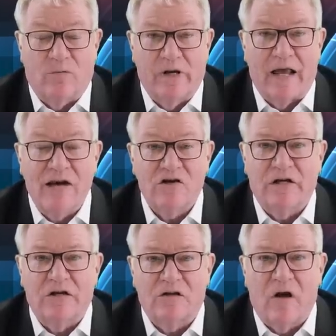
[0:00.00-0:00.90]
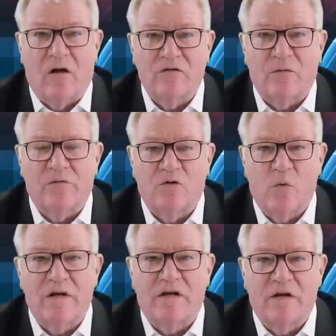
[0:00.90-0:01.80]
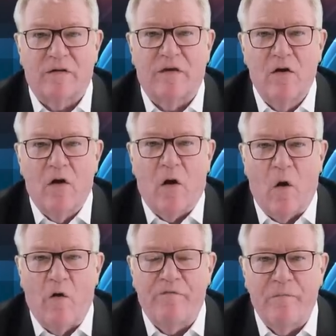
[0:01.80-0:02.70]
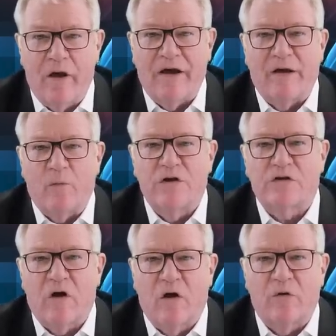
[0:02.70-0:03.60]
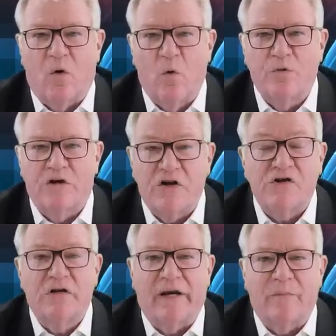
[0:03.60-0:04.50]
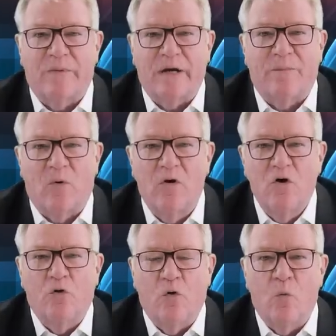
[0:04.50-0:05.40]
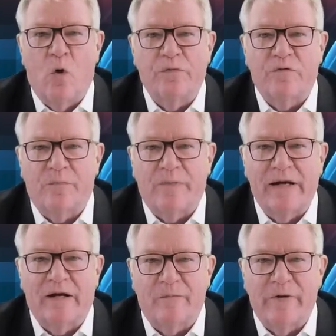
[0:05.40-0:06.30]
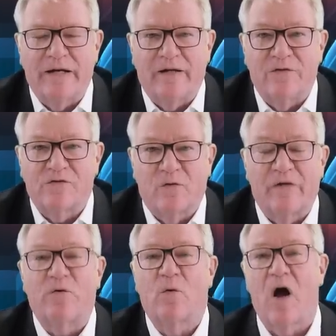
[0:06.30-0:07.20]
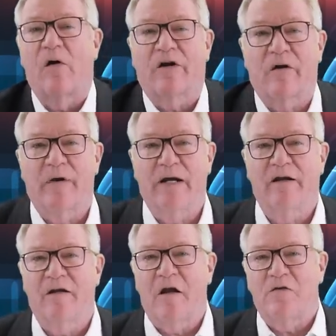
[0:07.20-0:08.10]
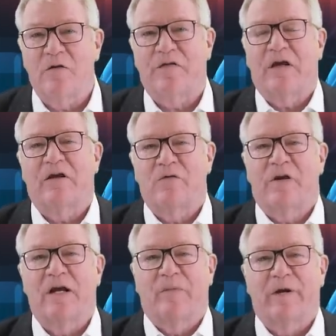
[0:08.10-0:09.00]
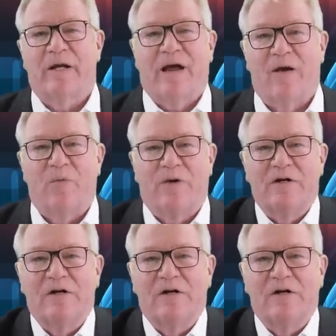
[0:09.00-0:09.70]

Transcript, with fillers: Well, it actually starts on the 20th of May. We start auditioning people that want to be comedians, or if you are a comedian and you think you need a bit of help.